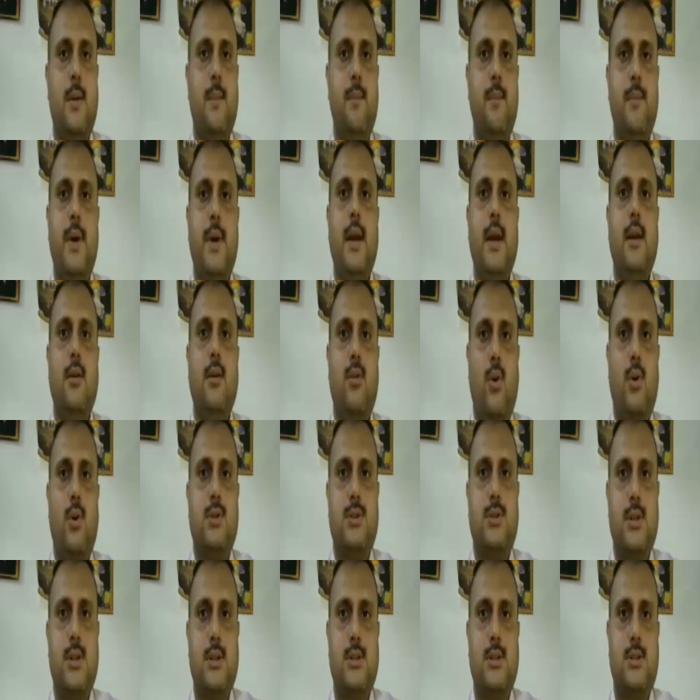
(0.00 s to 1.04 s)
Main
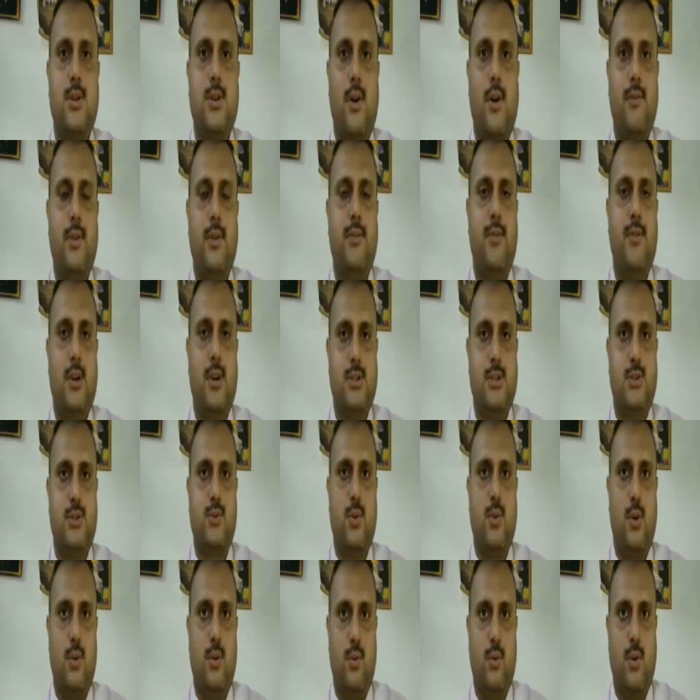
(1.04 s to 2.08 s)
causes of the First
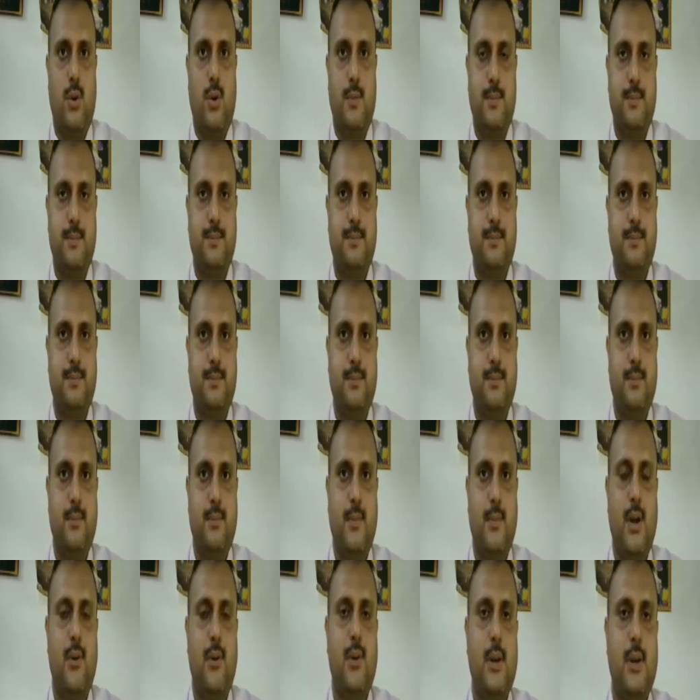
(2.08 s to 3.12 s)
World War.
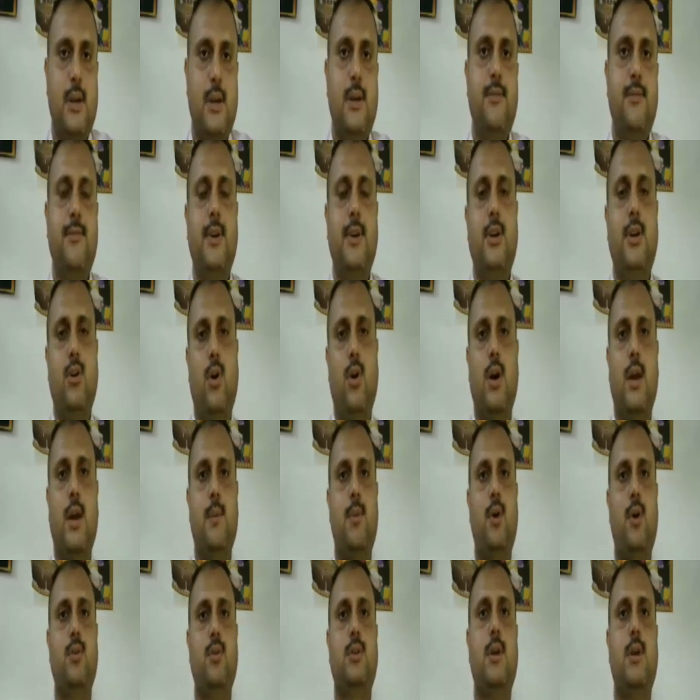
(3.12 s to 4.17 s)
Now if we talk
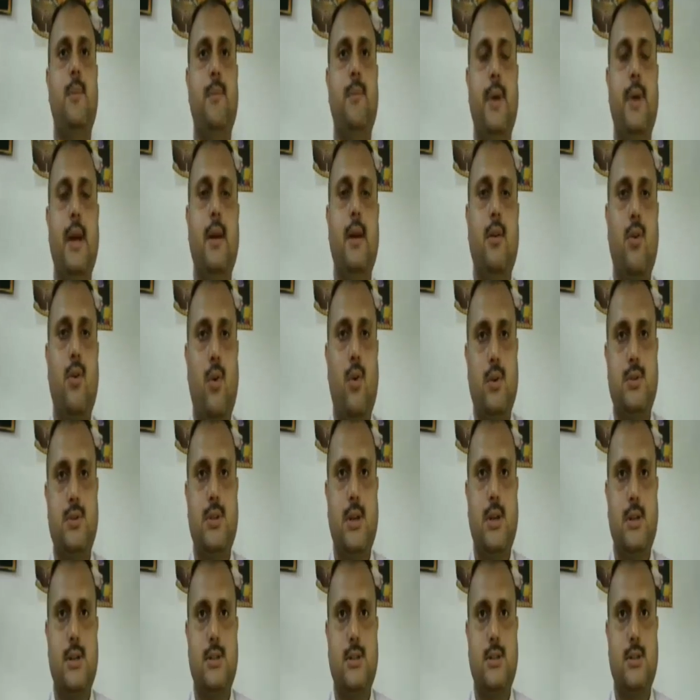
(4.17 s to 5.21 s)
about the main
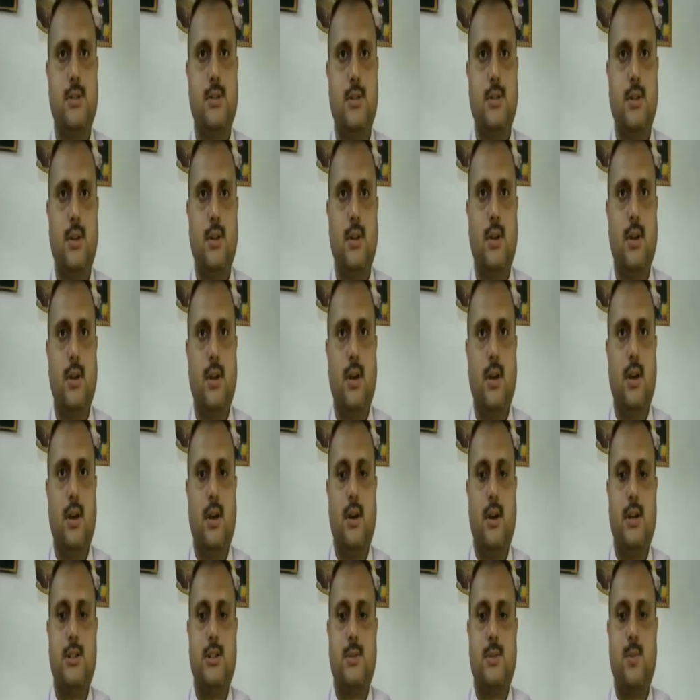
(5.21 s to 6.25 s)
causes
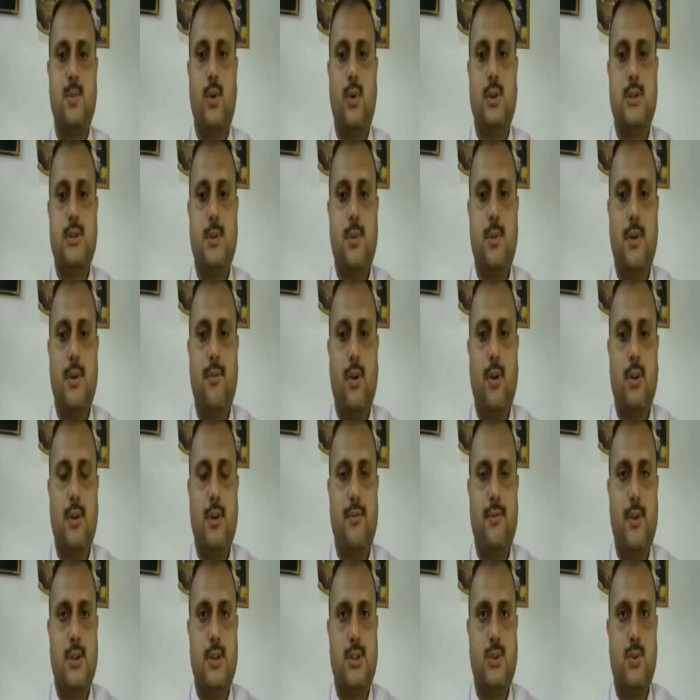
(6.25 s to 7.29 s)
responsible for
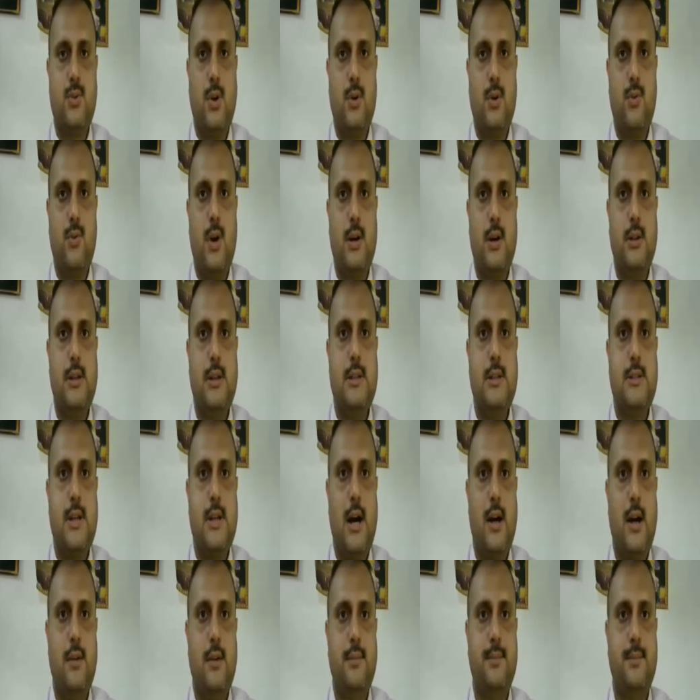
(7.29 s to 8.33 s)
the First World War, these
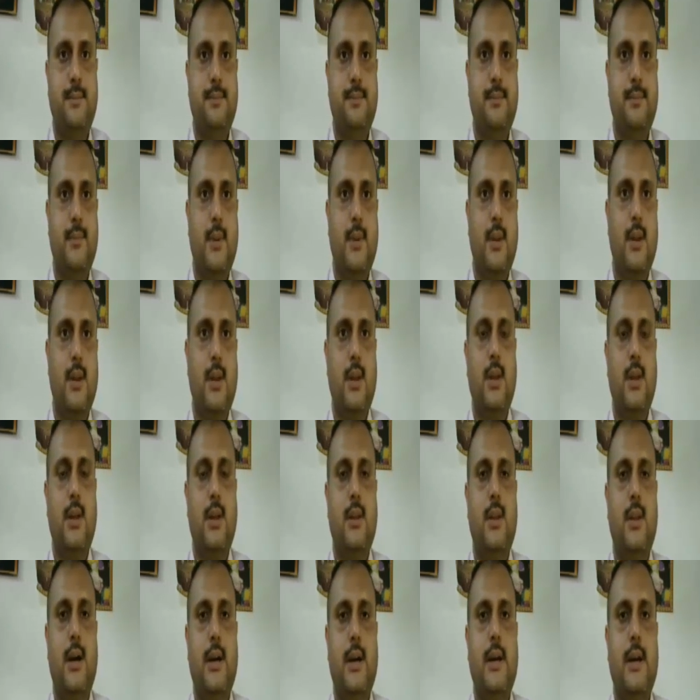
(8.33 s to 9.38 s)
are:
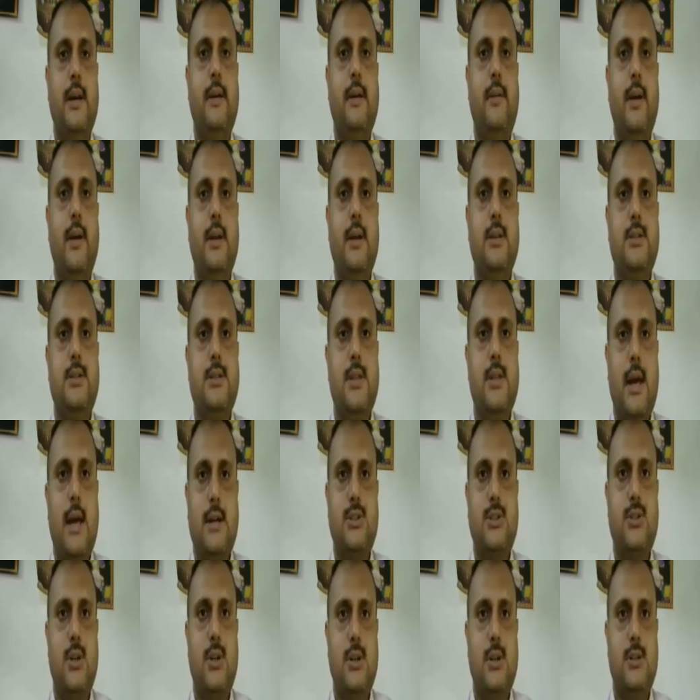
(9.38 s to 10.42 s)
the intense
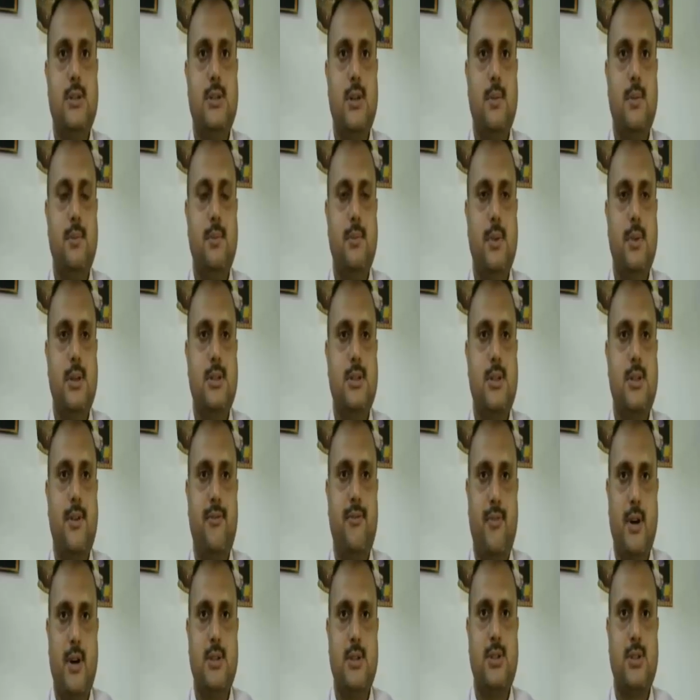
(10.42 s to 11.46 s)
nationalism is the
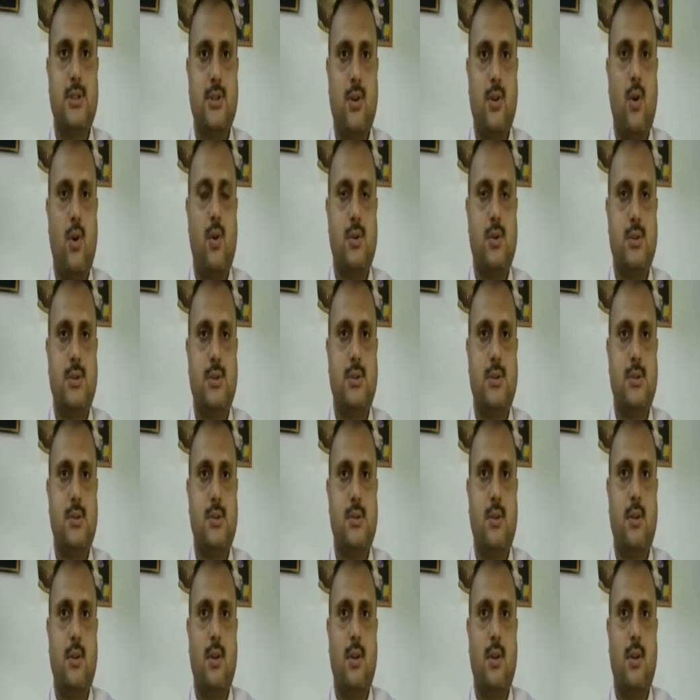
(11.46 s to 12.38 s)
first cause